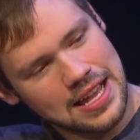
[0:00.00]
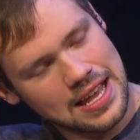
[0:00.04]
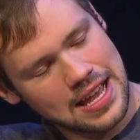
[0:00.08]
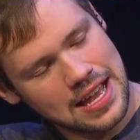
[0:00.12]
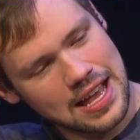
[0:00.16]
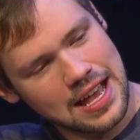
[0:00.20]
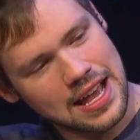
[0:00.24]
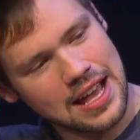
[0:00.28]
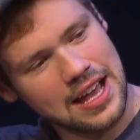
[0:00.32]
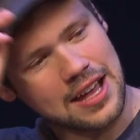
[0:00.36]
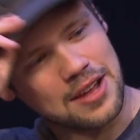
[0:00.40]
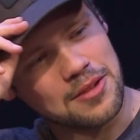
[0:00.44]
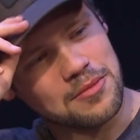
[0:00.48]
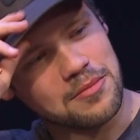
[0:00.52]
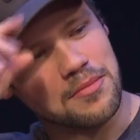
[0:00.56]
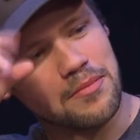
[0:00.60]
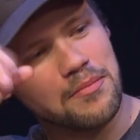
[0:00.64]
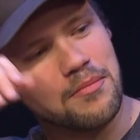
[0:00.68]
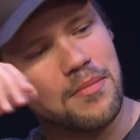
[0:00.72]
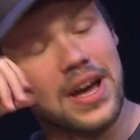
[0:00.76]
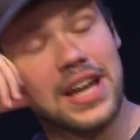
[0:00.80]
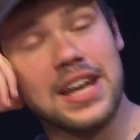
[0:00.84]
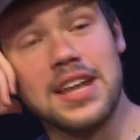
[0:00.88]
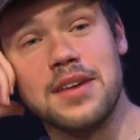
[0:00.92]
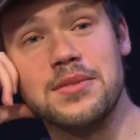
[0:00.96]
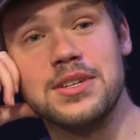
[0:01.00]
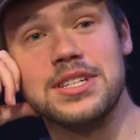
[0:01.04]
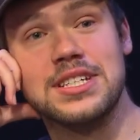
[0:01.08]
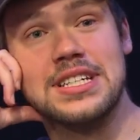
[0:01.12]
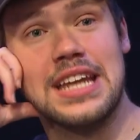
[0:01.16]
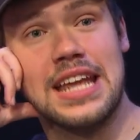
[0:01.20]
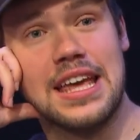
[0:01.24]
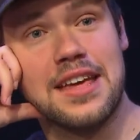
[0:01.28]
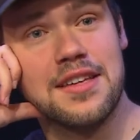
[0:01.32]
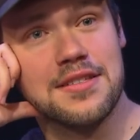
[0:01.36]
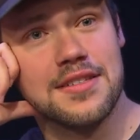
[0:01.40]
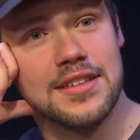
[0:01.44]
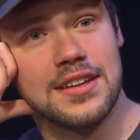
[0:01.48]
um, my name is
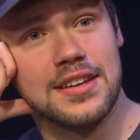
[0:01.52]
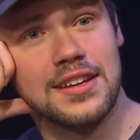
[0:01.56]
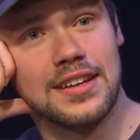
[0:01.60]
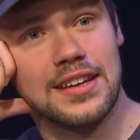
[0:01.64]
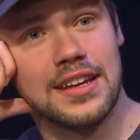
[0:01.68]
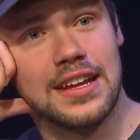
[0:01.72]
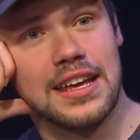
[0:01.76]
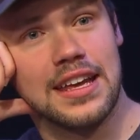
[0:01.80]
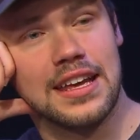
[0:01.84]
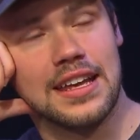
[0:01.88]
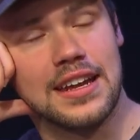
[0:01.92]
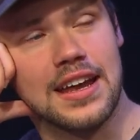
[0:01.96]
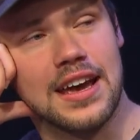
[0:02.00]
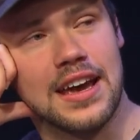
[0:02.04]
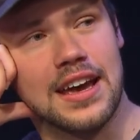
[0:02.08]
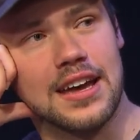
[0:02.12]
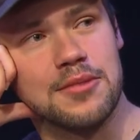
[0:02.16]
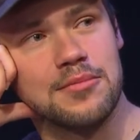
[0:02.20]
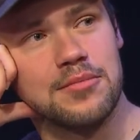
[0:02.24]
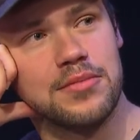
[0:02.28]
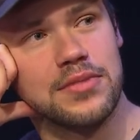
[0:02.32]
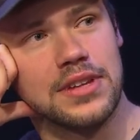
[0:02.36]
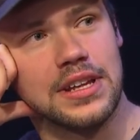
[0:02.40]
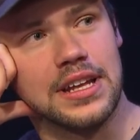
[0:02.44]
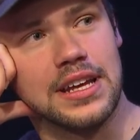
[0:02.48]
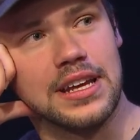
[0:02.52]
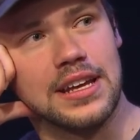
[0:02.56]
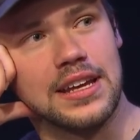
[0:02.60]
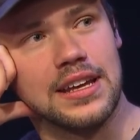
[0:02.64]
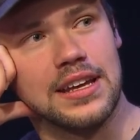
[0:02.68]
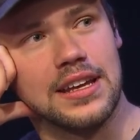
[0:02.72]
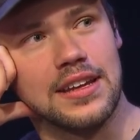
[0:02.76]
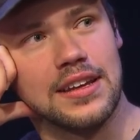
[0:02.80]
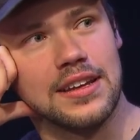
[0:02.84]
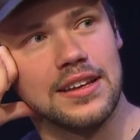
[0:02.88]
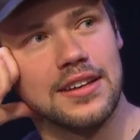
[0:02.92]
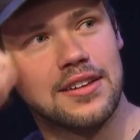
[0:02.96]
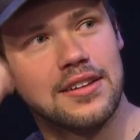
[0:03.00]
Nathan, and I
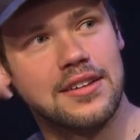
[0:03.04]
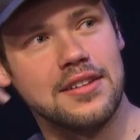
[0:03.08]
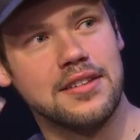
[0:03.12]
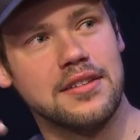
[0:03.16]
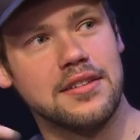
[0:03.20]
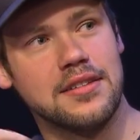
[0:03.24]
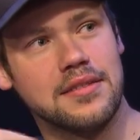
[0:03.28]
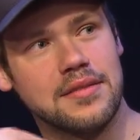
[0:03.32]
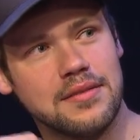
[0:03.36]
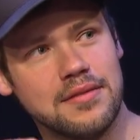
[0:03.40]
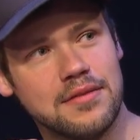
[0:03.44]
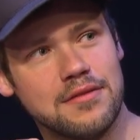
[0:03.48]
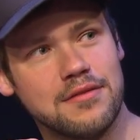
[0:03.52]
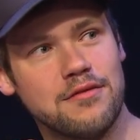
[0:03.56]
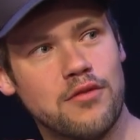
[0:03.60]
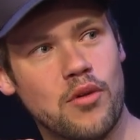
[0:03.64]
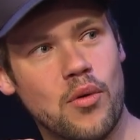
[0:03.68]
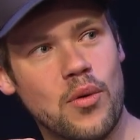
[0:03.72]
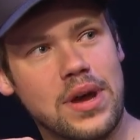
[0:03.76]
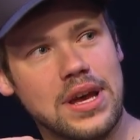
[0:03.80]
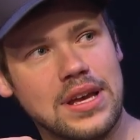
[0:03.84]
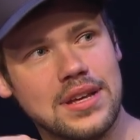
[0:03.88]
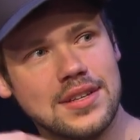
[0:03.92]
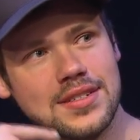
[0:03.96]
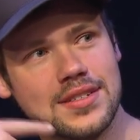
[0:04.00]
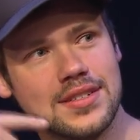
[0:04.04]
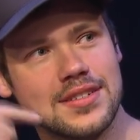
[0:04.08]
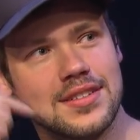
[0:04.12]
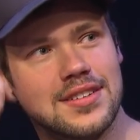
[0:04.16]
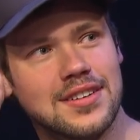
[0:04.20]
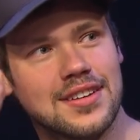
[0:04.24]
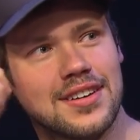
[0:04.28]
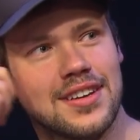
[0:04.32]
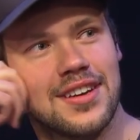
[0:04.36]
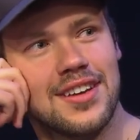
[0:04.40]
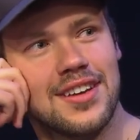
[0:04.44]
play voice